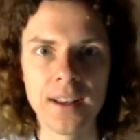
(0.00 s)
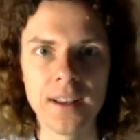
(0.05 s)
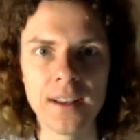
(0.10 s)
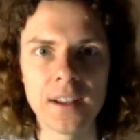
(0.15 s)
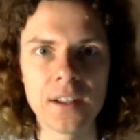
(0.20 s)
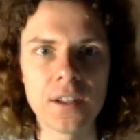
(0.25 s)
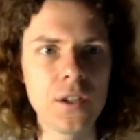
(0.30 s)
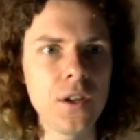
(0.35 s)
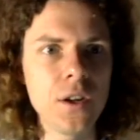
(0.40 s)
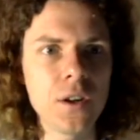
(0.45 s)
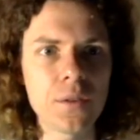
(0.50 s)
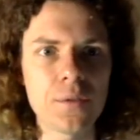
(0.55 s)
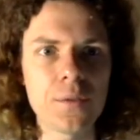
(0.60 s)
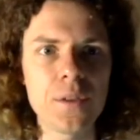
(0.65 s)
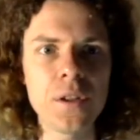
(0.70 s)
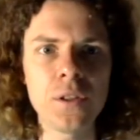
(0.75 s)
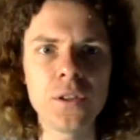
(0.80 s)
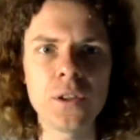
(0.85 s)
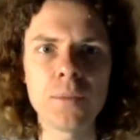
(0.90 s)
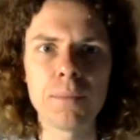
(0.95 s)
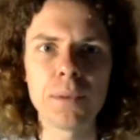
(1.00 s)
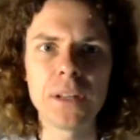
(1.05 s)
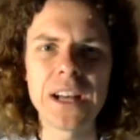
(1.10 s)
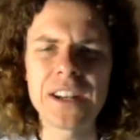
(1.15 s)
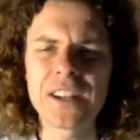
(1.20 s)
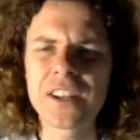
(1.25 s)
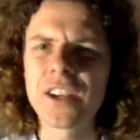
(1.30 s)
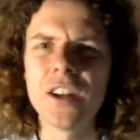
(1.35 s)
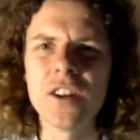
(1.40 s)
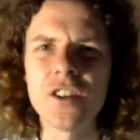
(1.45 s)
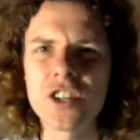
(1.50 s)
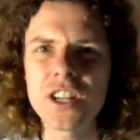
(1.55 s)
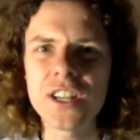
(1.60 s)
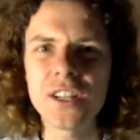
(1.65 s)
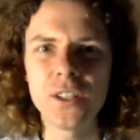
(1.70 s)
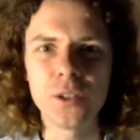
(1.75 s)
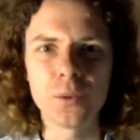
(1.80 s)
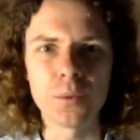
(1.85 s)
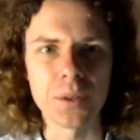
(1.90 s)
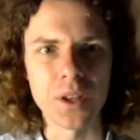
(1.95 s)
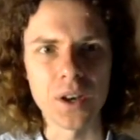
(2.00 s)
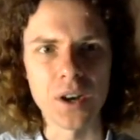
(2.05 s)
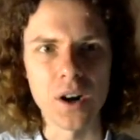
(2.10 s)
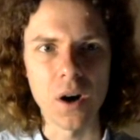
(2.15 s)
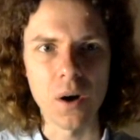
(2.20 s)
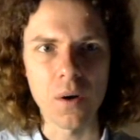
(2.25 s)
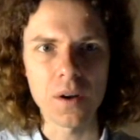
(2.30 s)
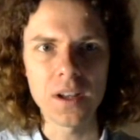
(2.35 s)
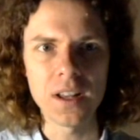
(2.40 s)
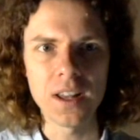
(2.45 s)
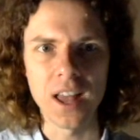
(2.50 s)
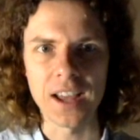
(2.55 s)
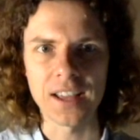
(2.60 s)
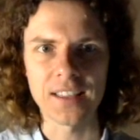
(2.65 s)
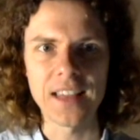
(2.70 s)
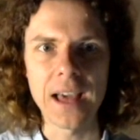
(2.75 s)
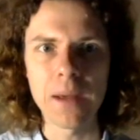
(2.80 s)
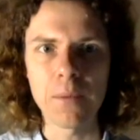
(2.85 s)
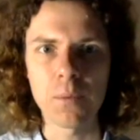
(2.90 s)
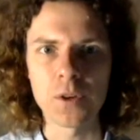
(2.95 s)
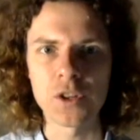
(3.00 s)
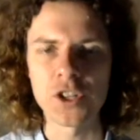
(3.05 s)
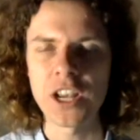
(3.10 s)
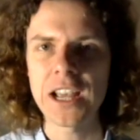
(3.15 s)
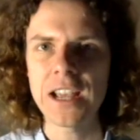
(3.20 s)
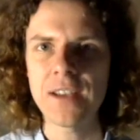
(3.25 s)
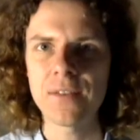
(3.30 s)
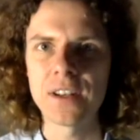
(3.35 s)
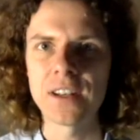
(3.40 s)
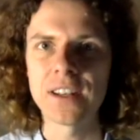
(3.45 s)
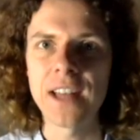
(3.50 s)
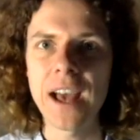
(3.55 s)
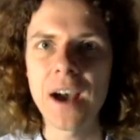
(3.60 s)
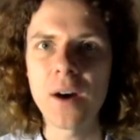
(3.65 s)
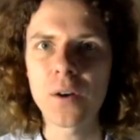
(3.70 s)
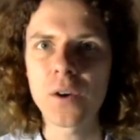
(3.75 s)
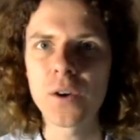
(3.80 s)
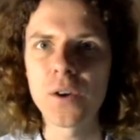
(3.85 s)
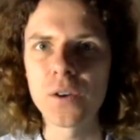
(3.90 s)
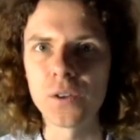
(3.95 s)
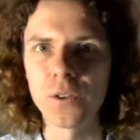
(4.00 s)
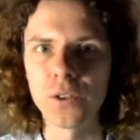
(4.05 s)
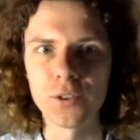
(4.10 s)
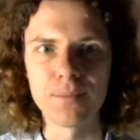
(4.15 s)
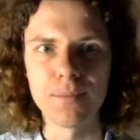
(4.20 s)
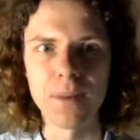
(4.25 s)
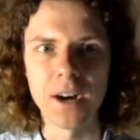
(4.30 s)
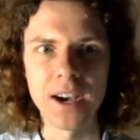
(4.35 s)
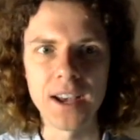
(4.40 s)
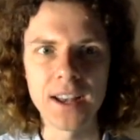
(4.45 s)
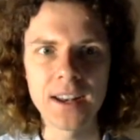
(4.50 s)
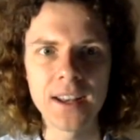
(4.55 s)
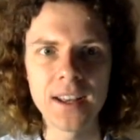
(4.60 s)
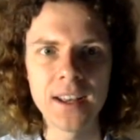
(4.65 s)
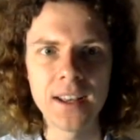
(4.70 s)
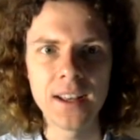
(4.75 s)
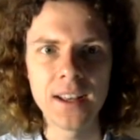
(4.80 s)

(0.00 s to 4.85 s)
and do you not feel your blood congealed with horror like that which even now curdles mine?